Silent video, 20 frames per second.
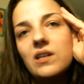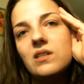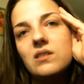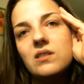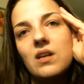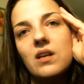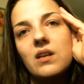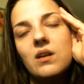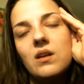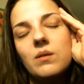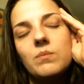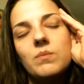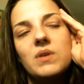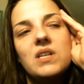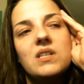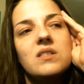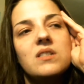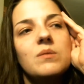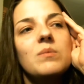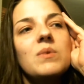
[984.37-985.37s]
to sign up,
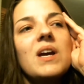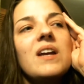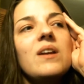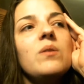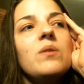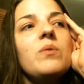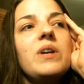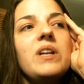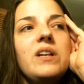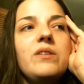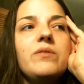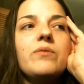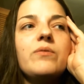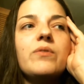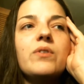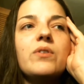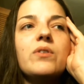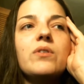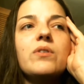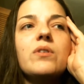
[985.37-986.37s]
because I'm kind of waiting
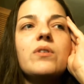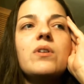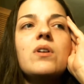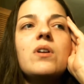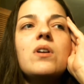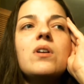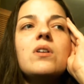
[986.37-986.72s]
for her